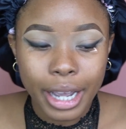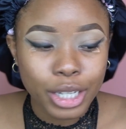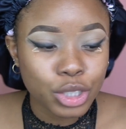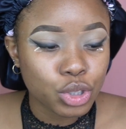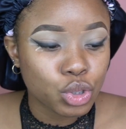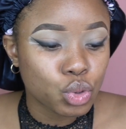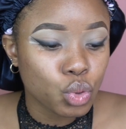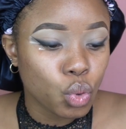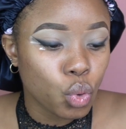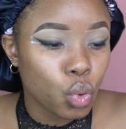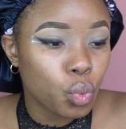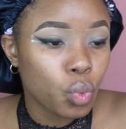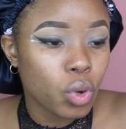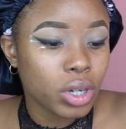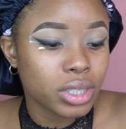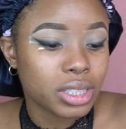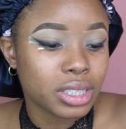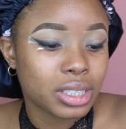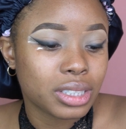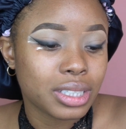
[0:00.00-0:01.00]
I don't
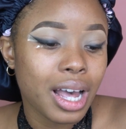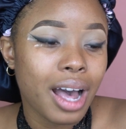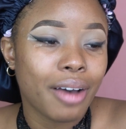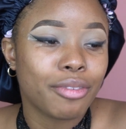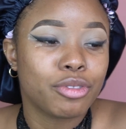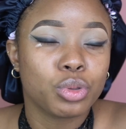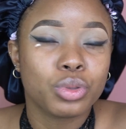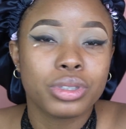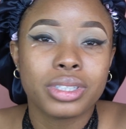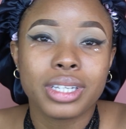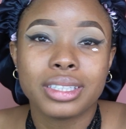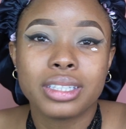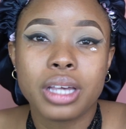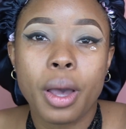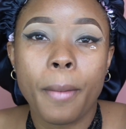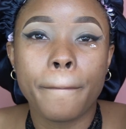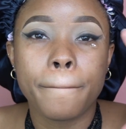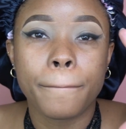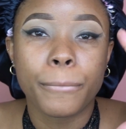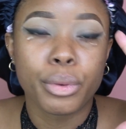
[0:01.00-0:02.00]
want it to have no
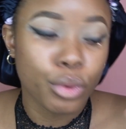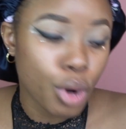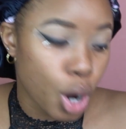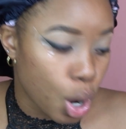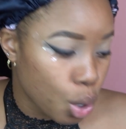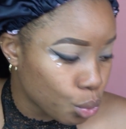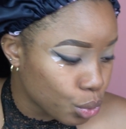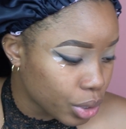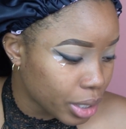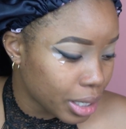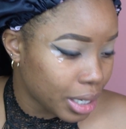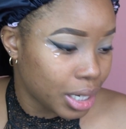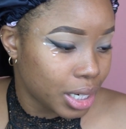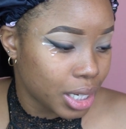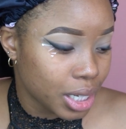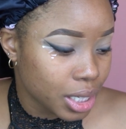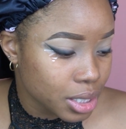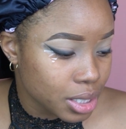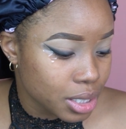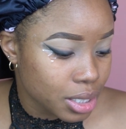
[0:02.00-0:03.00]
setup brown in
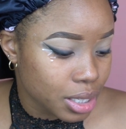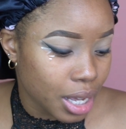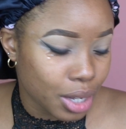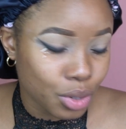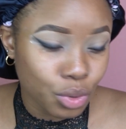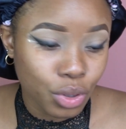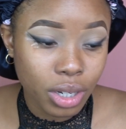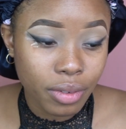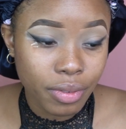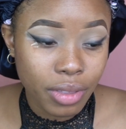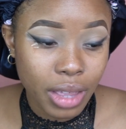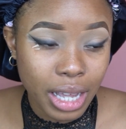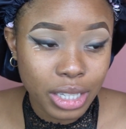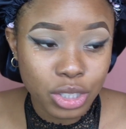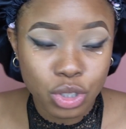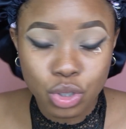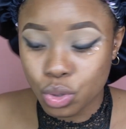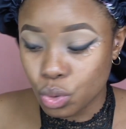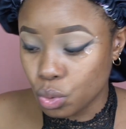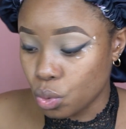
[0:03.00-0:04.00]
it and all of
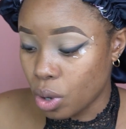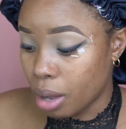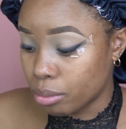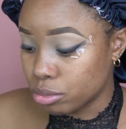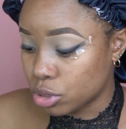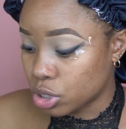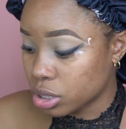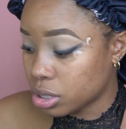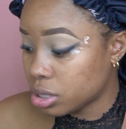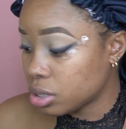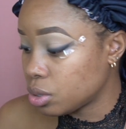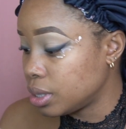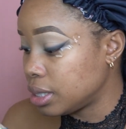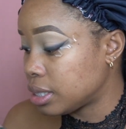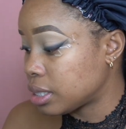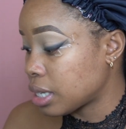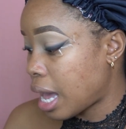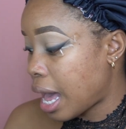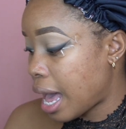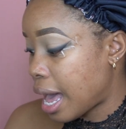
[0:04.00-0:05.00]
that, so I'm just
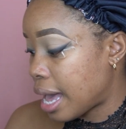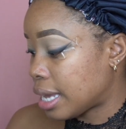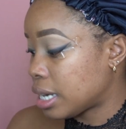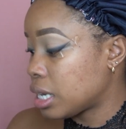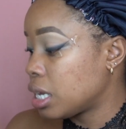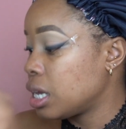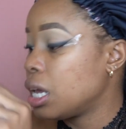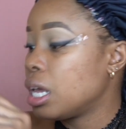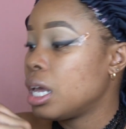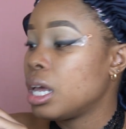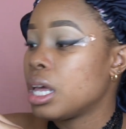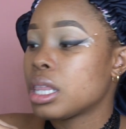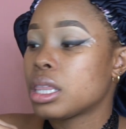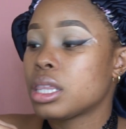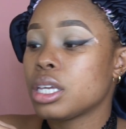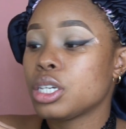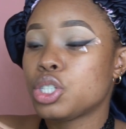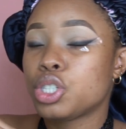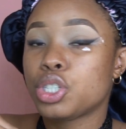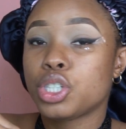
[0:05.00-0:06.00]
going to add
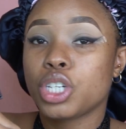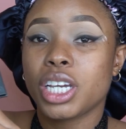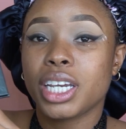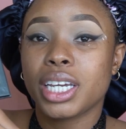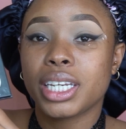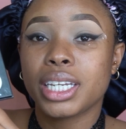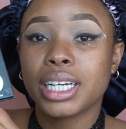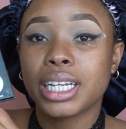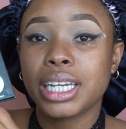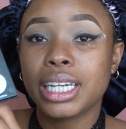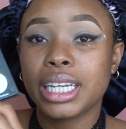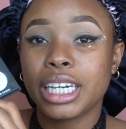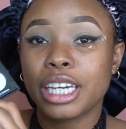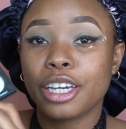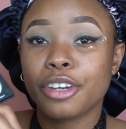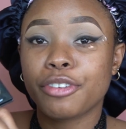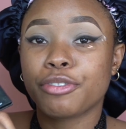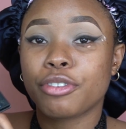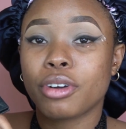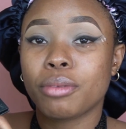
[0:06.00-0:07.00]
this shade
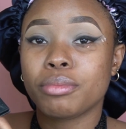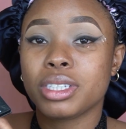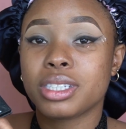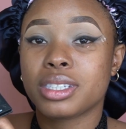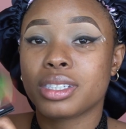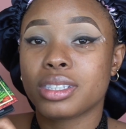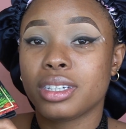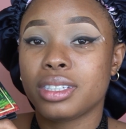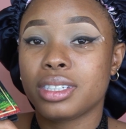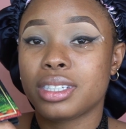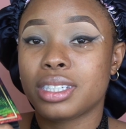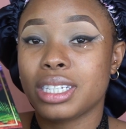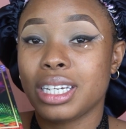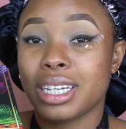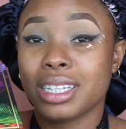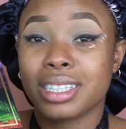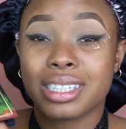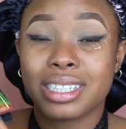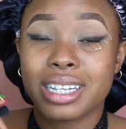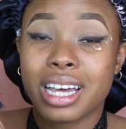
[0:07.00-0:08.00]
Clay from the
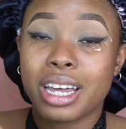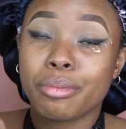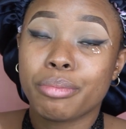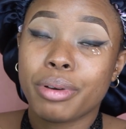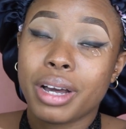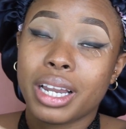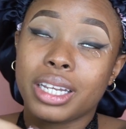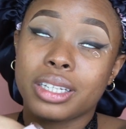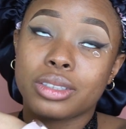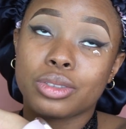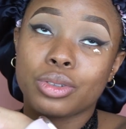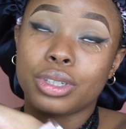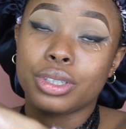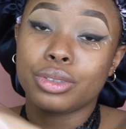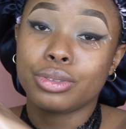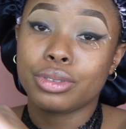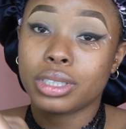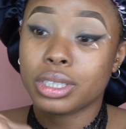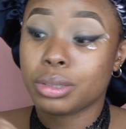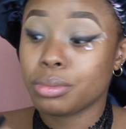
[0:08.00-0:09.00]
Sunsea and Sand palette. All I
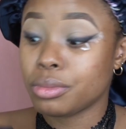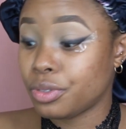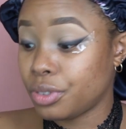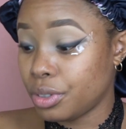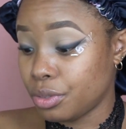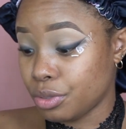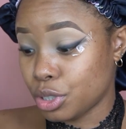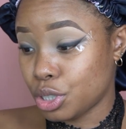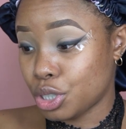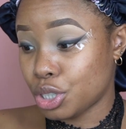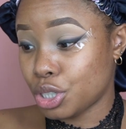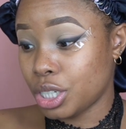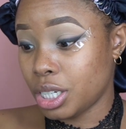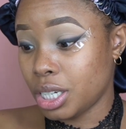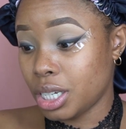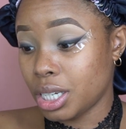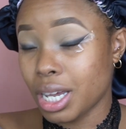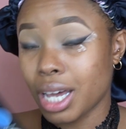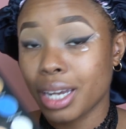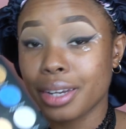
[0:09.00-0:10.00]
know, this is my favorite
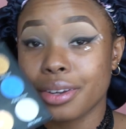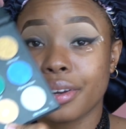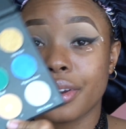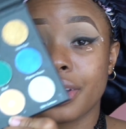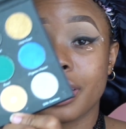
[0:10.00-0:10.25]
shade. I done